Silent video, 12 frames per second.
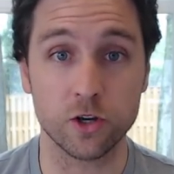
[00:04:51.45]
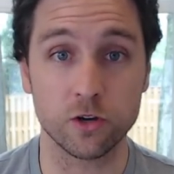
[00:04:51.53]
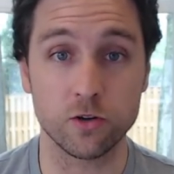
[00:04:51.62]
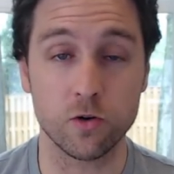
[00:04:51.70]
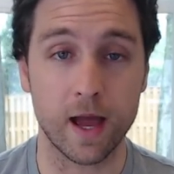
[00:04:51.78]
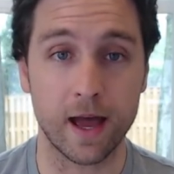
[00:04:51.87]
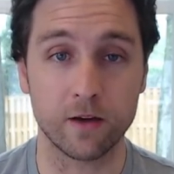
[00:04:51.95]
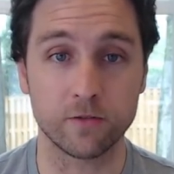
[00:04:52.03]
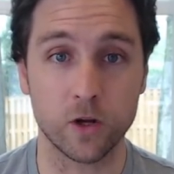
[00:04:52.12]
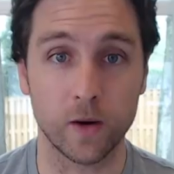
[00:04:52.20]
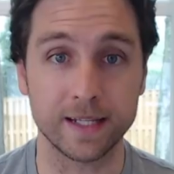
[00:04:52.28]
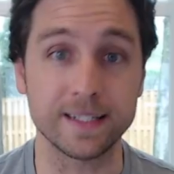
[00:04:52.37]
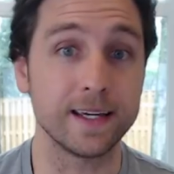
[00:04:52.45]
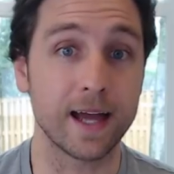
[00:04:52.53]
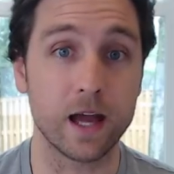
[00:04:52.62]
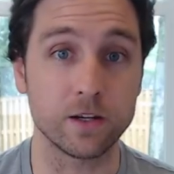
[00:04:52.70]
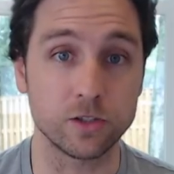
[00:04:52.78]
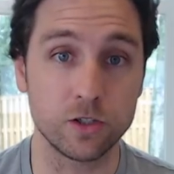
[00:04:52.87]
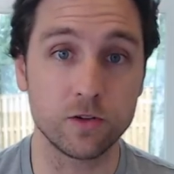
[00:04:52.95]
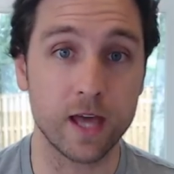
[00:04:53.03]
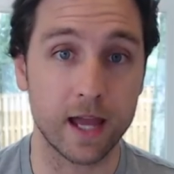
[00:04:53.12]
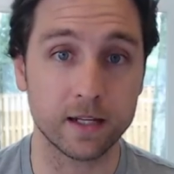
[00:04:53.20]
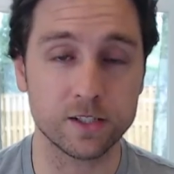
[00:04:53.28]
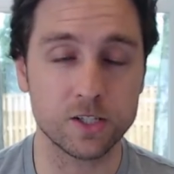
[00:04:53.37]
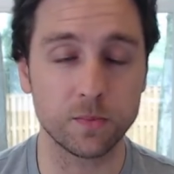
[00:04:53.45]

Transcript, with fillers: so you have no idea how to do that,